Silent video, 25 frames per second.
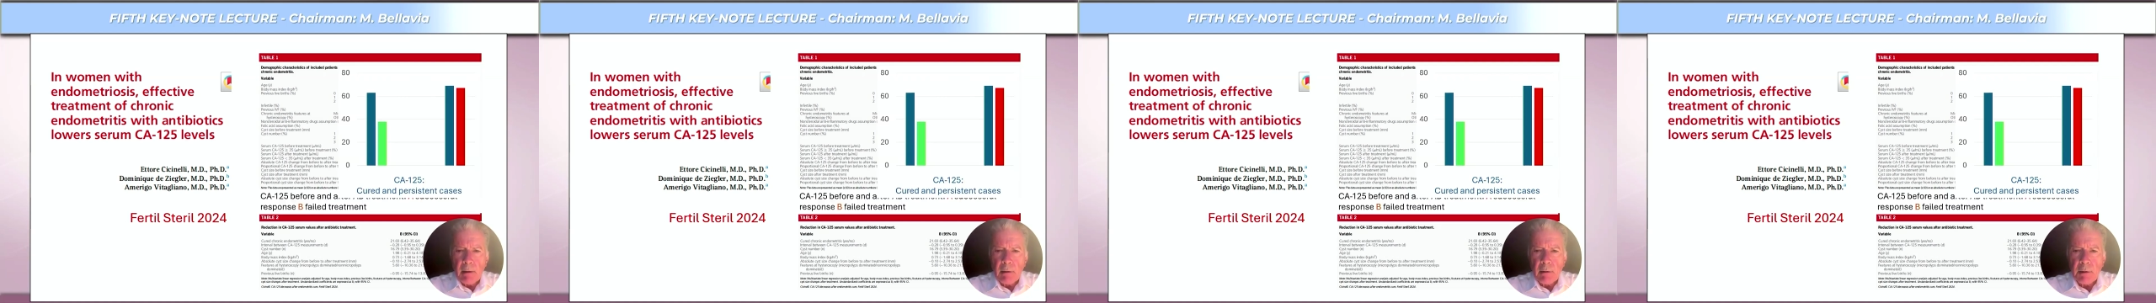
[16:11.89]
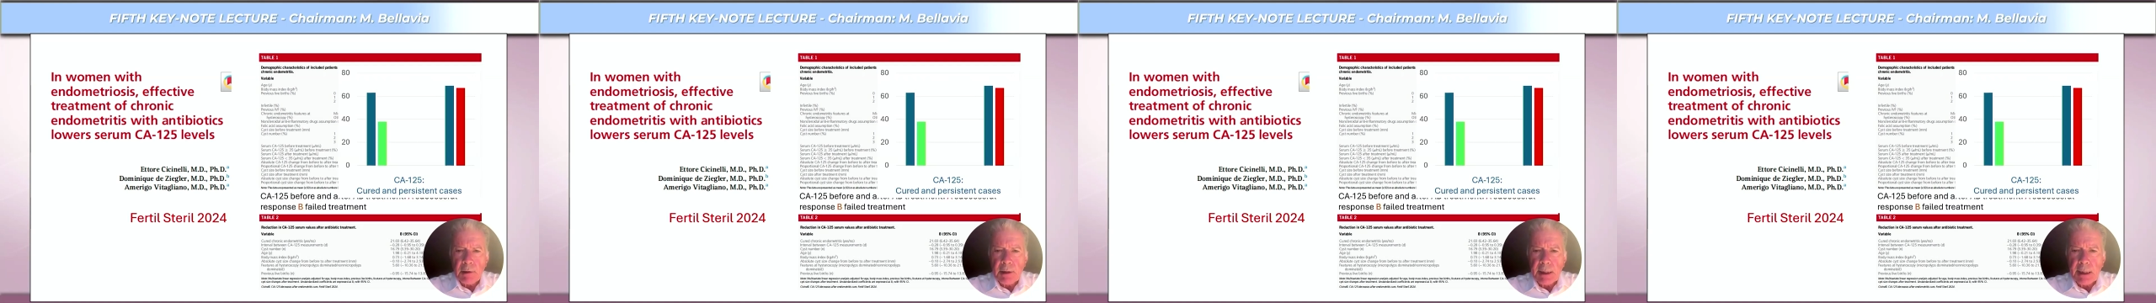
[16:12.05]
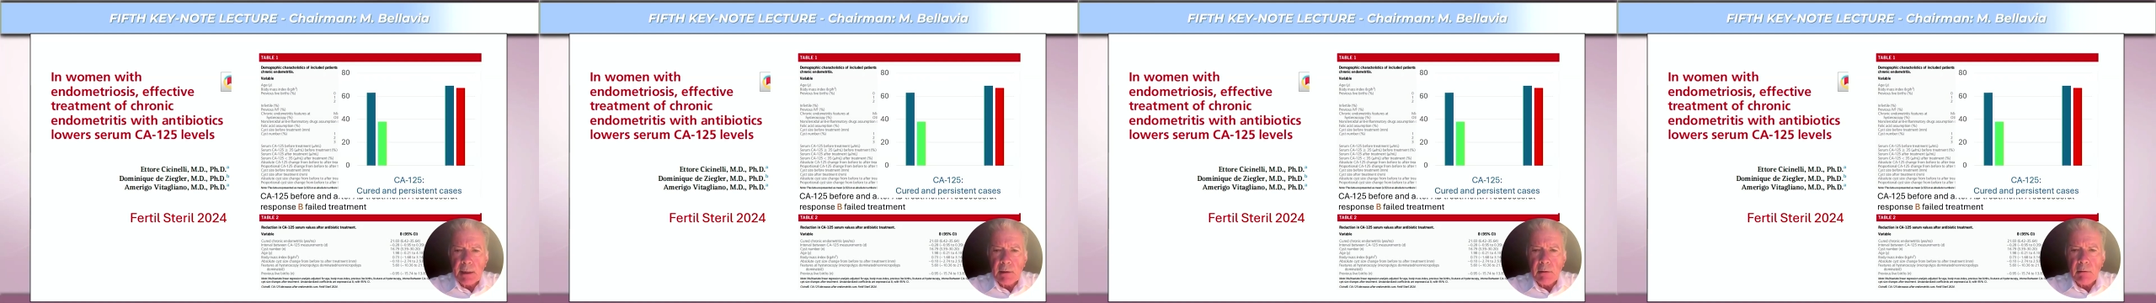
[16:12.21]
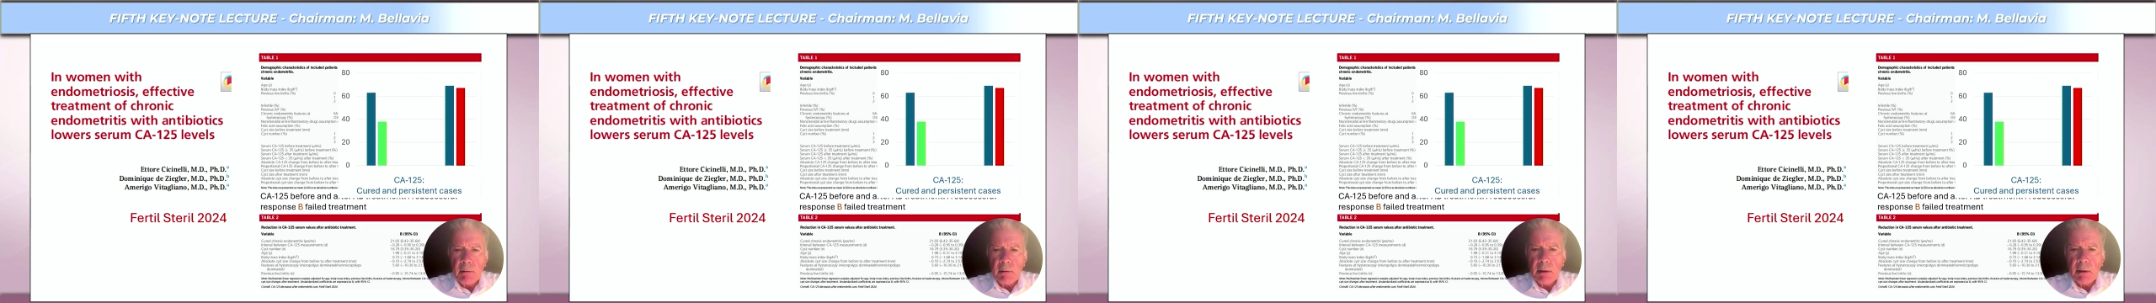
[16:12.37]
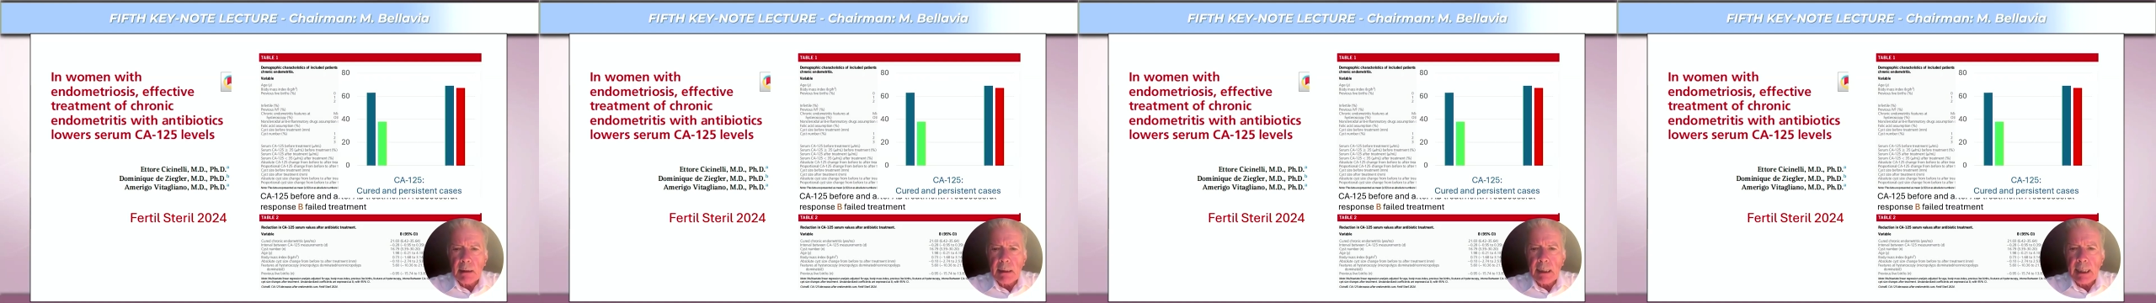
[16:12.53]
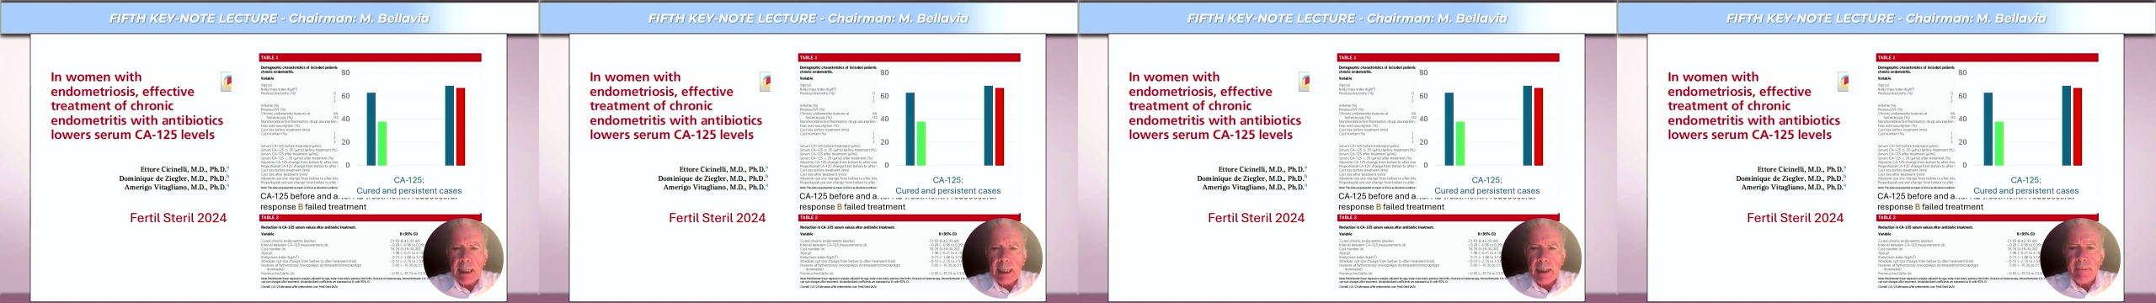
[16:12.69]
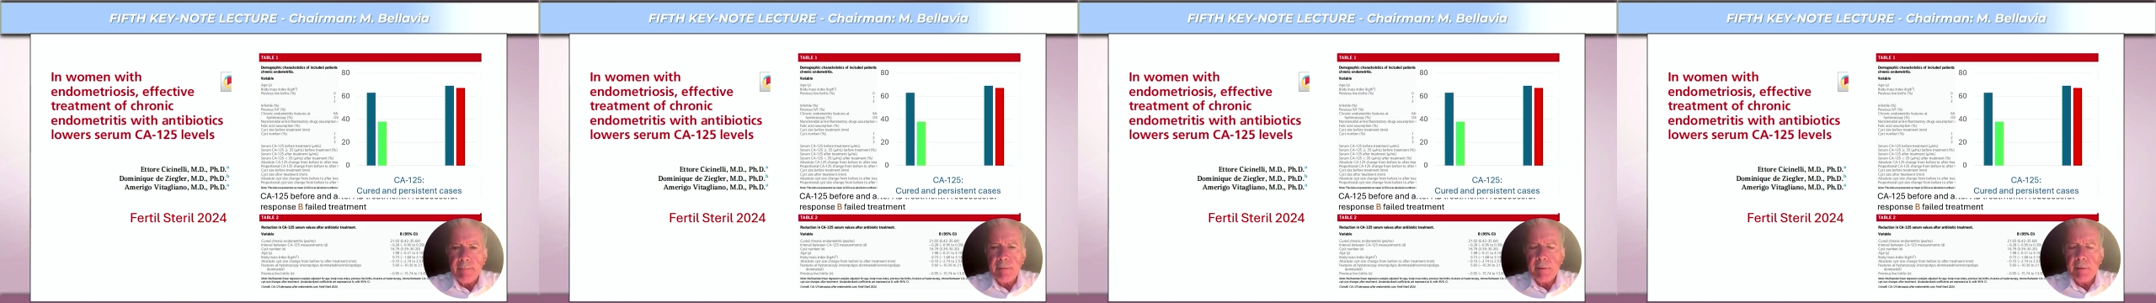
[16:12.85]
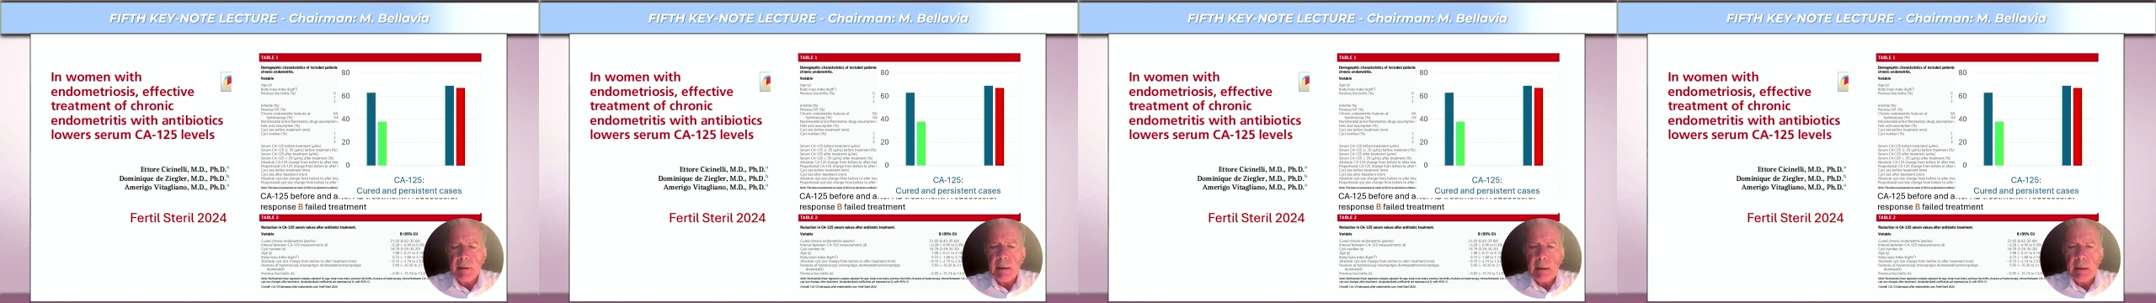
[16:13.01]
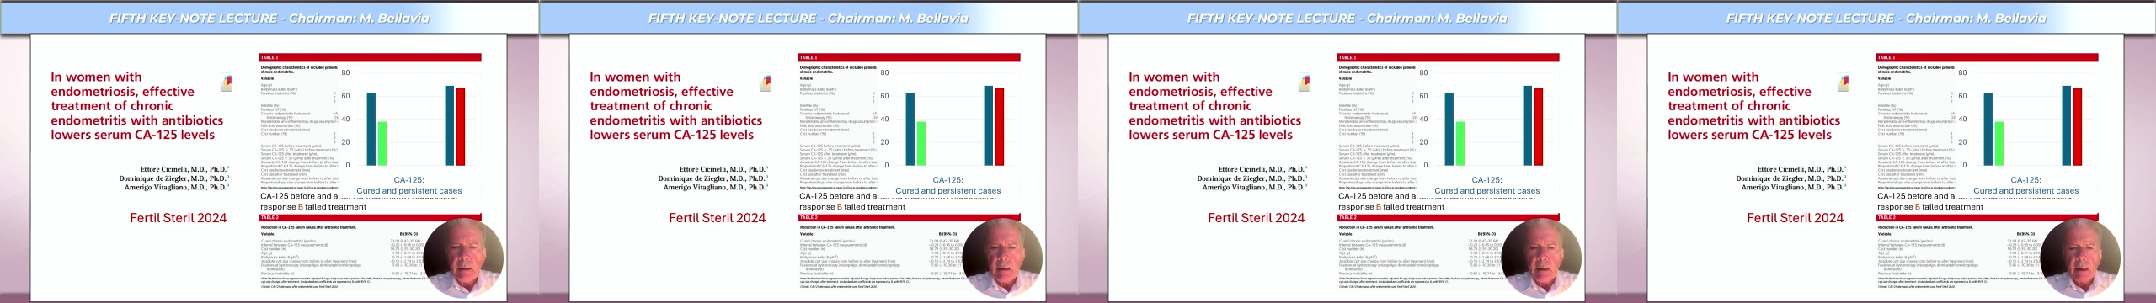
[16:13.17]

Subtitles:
You see to the left